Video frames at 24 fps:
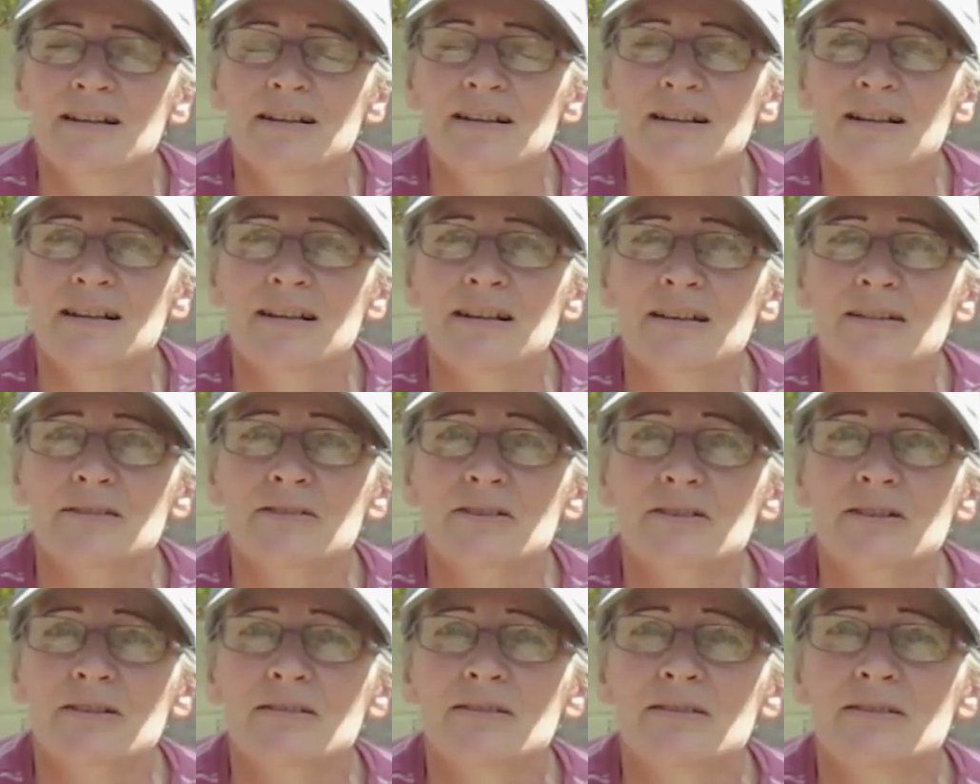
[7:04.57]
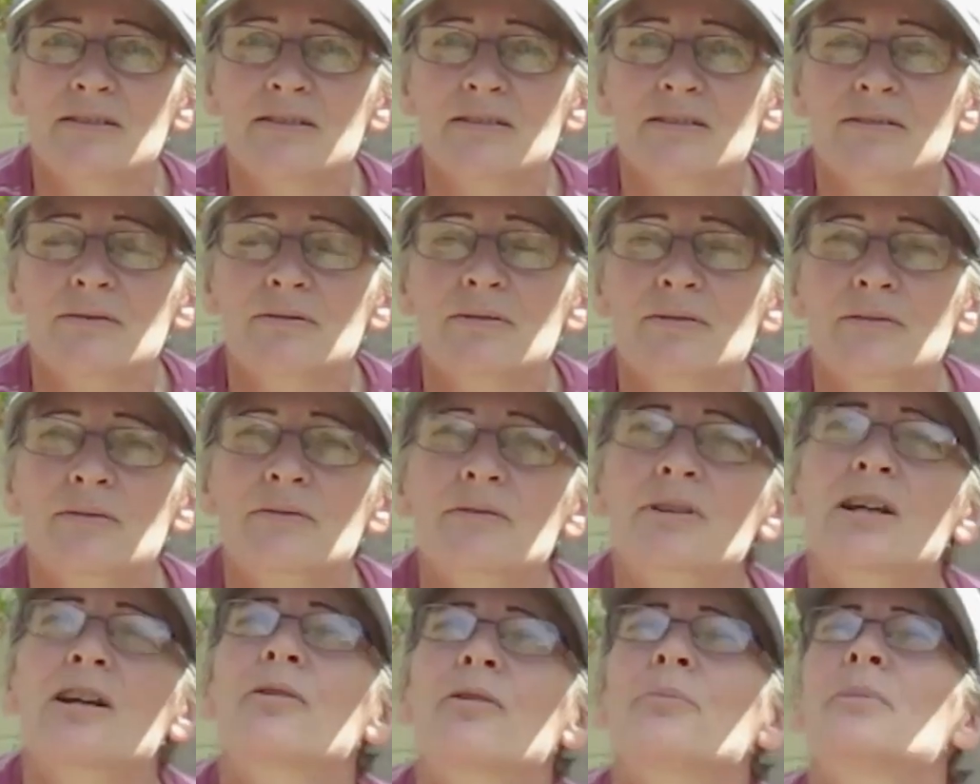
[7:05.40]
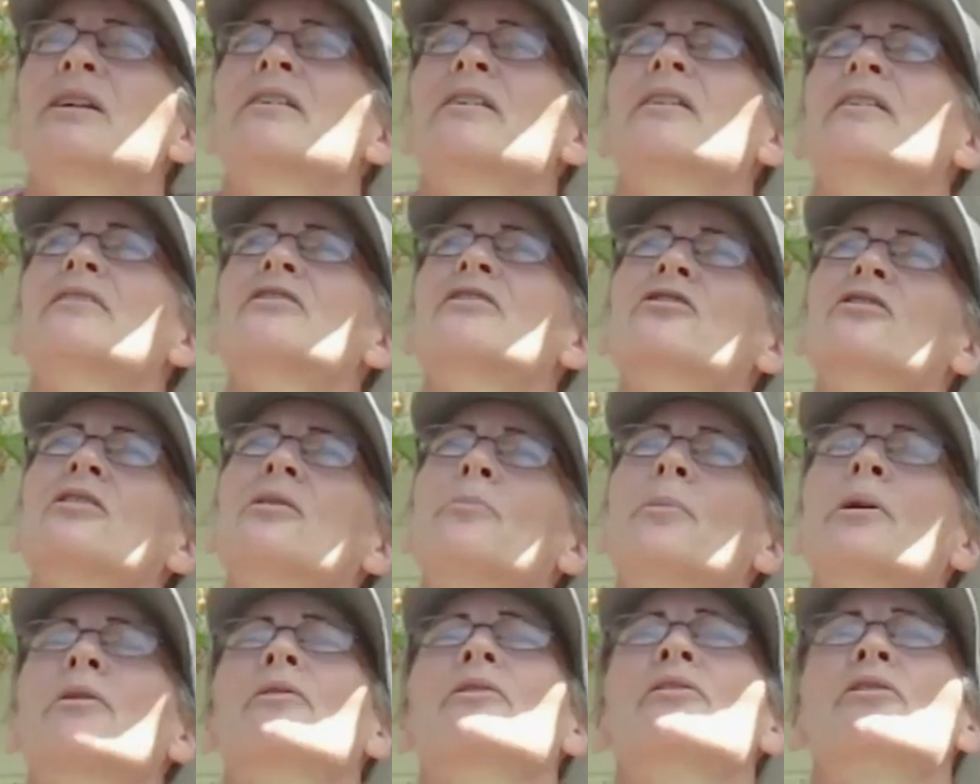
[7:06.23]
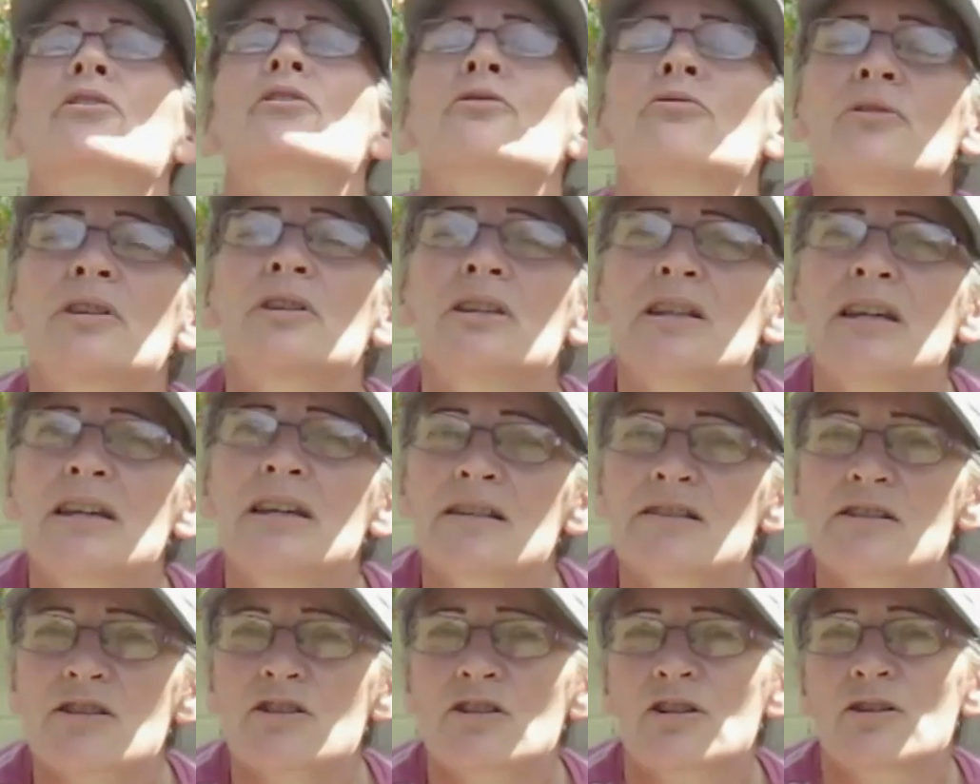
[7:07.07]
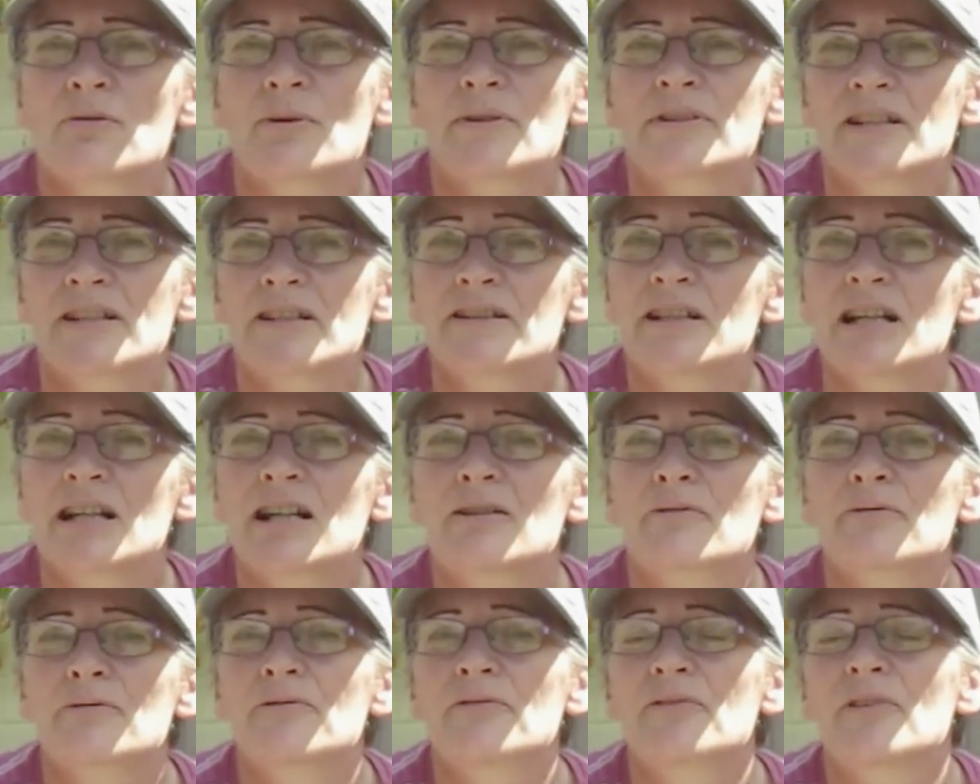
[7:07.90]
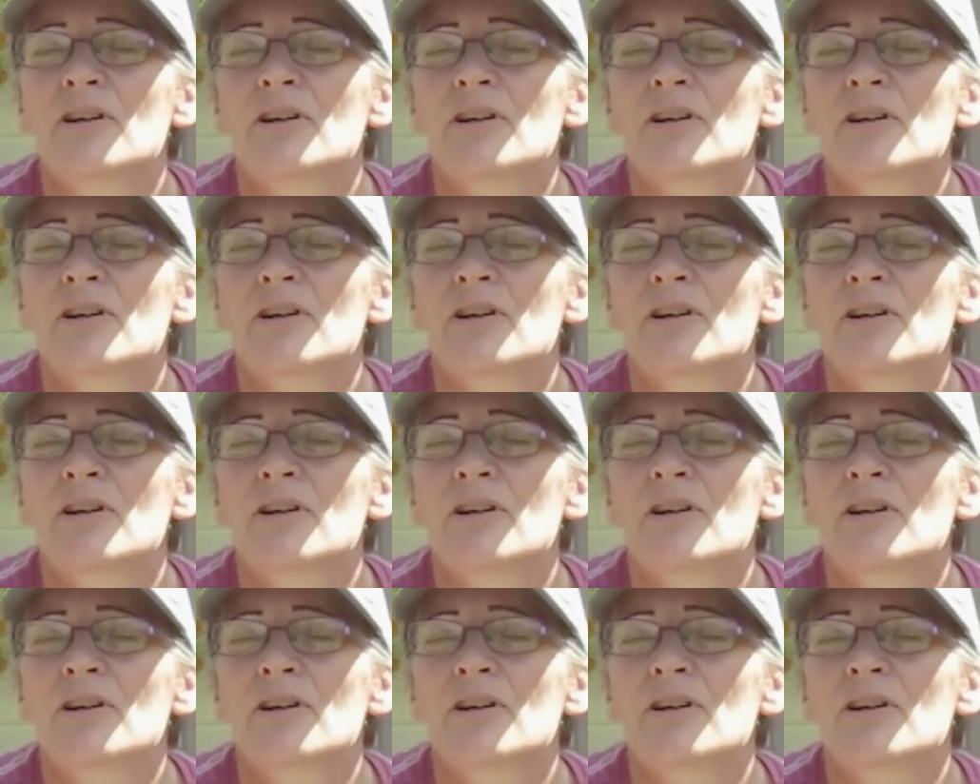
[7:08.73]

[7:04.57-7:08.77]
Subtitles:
And how many years ago, about 3 years ago, I did have